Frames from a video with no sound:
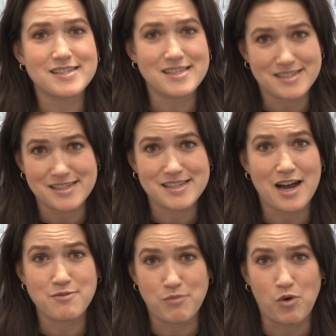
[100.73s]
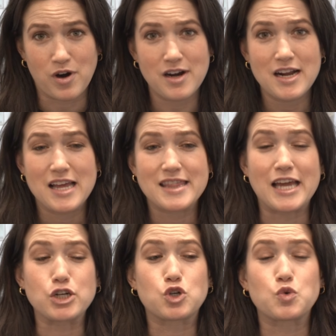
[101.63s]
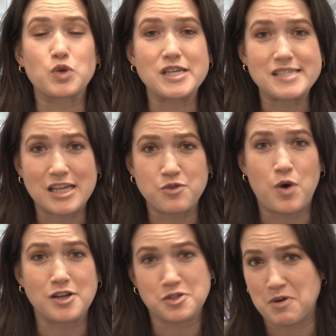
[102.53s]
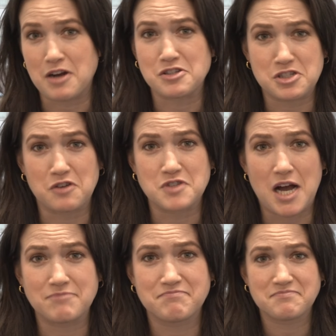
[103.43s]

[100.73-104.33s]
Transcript: says discount more than grease on the walls around a stovetop.